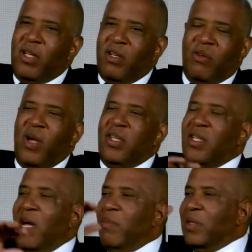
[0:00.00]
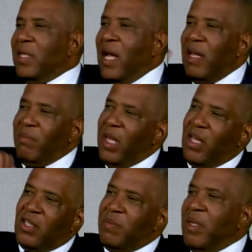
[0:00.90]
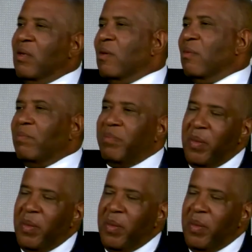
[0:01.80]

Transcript: we did a great job with talent management or